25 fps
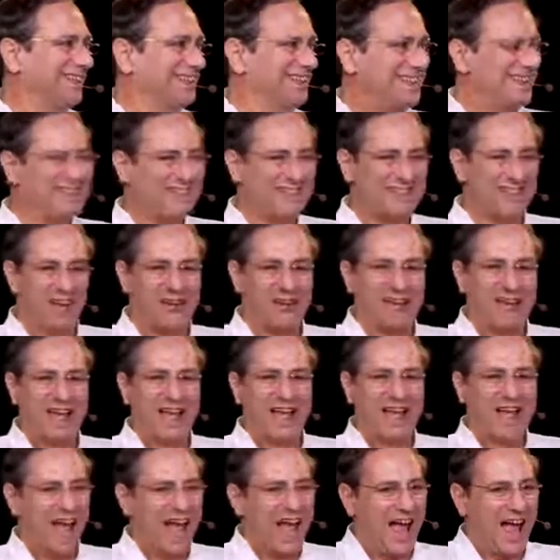So
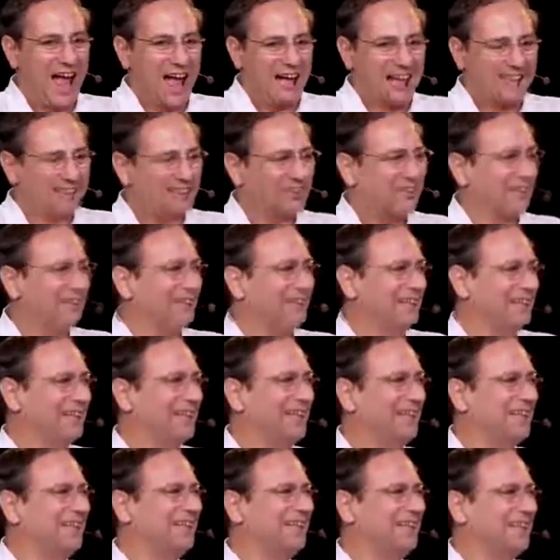totally
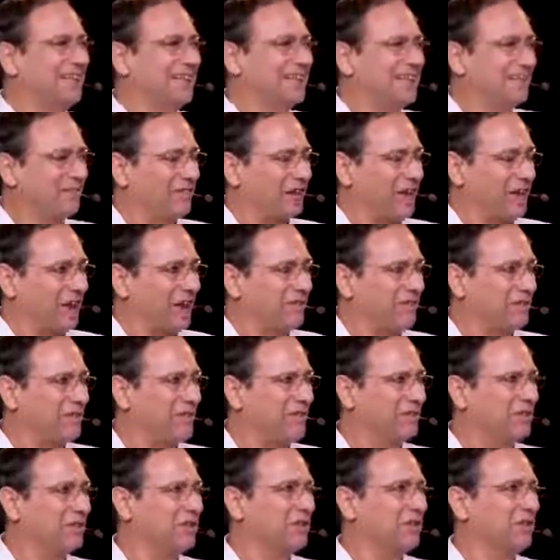understand of
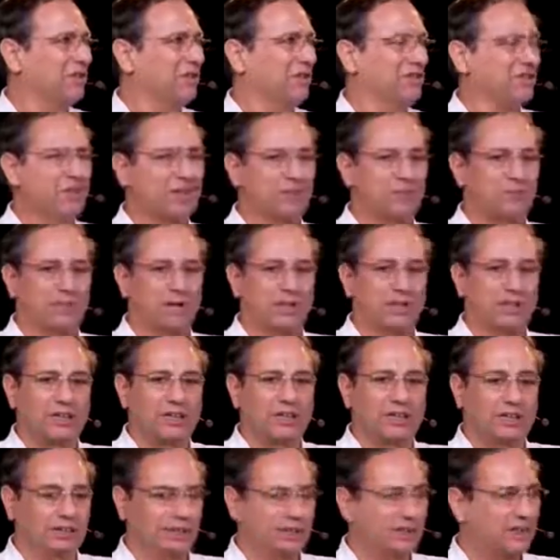everything within that market
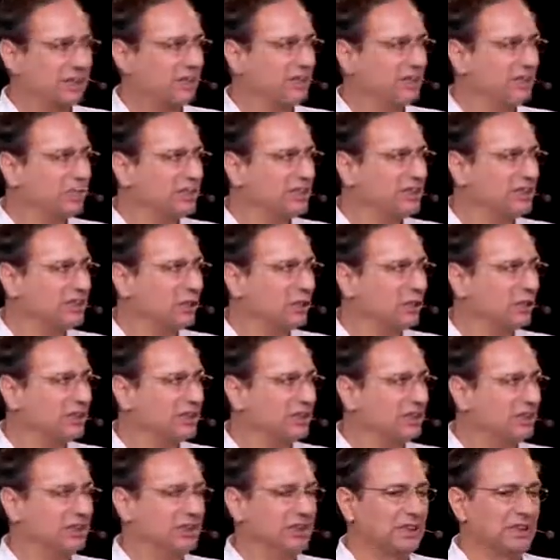and get the
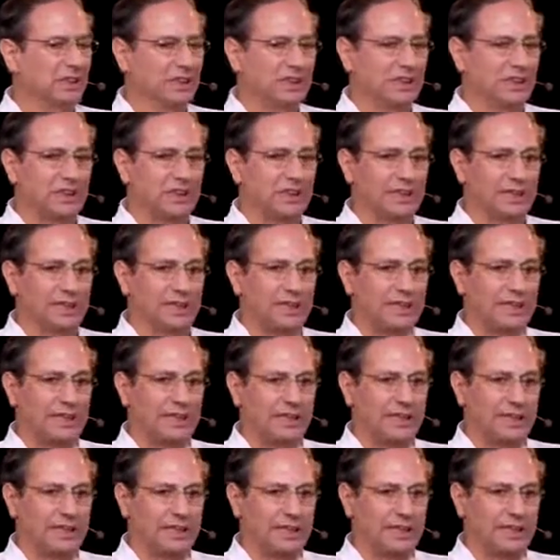results.
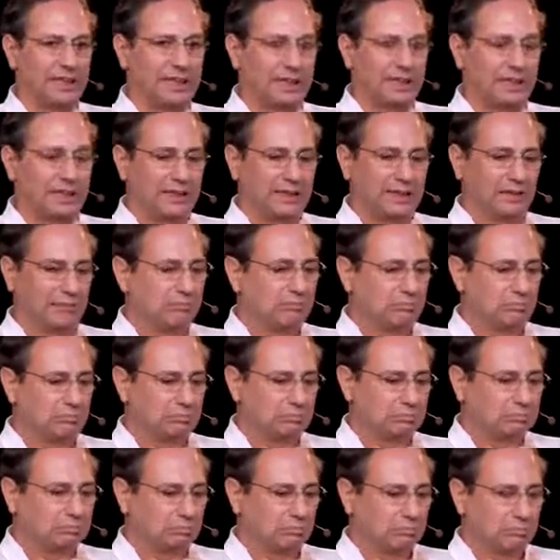And
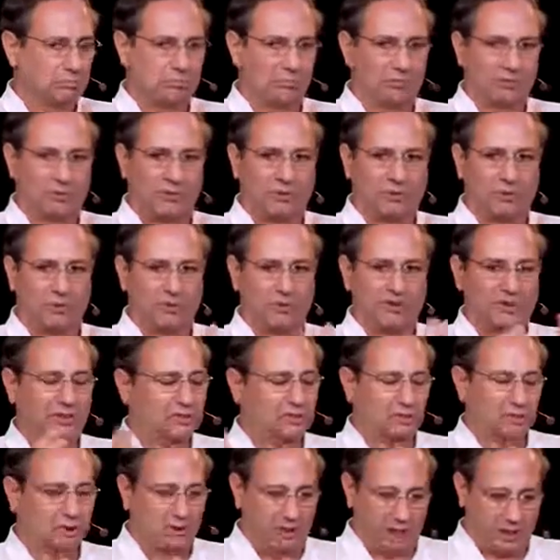that was,
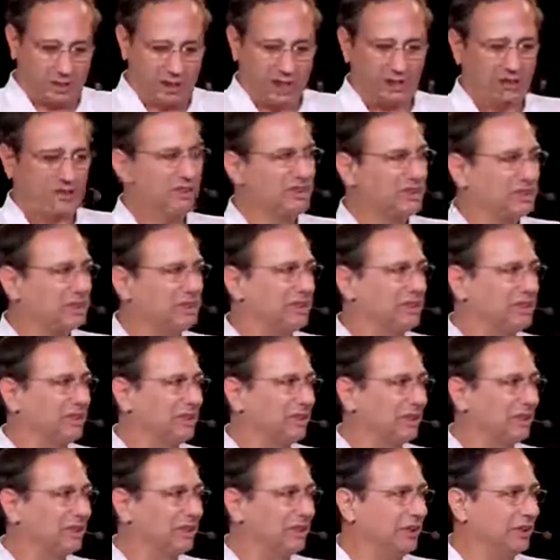okay, latency is the
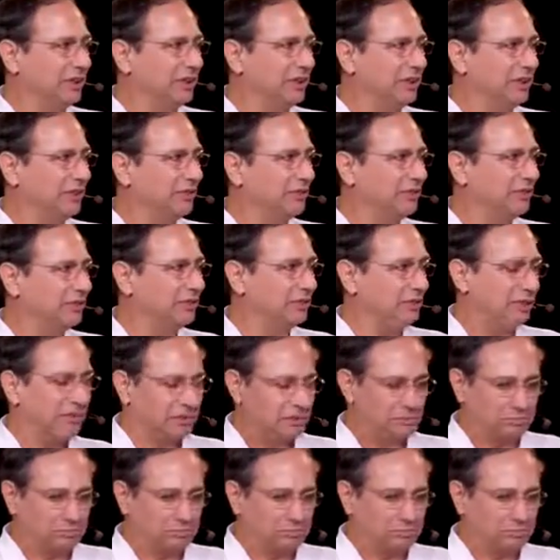critical, then